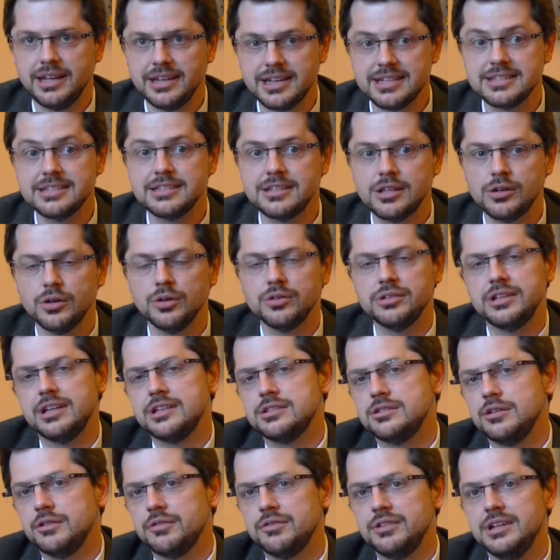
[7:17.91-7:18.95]
And this is the
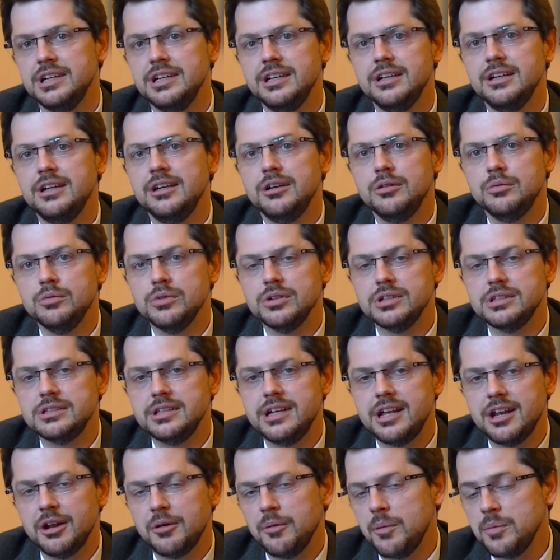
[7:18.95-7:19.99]
context of what
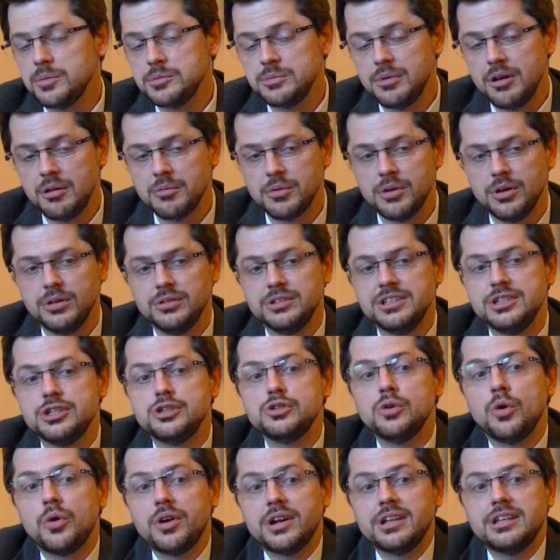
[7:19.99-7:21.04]
Eric Hobsbawm called the
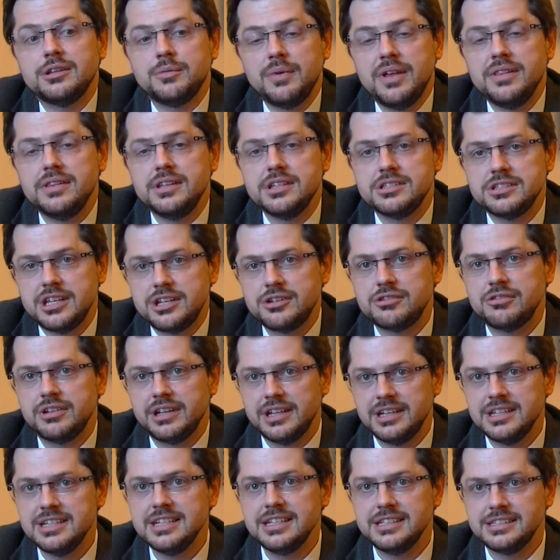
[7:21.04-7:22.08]
short 20th century
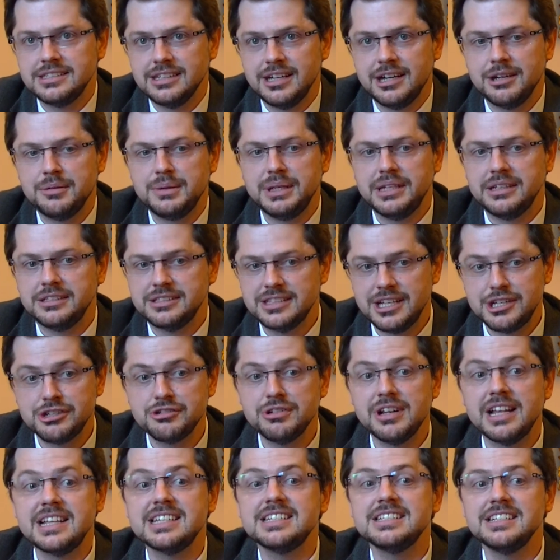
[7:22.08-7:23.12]
indeed. The
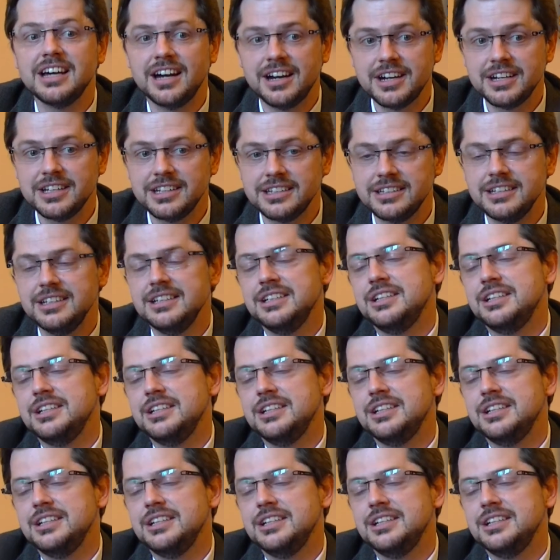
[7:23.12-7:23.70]
century that started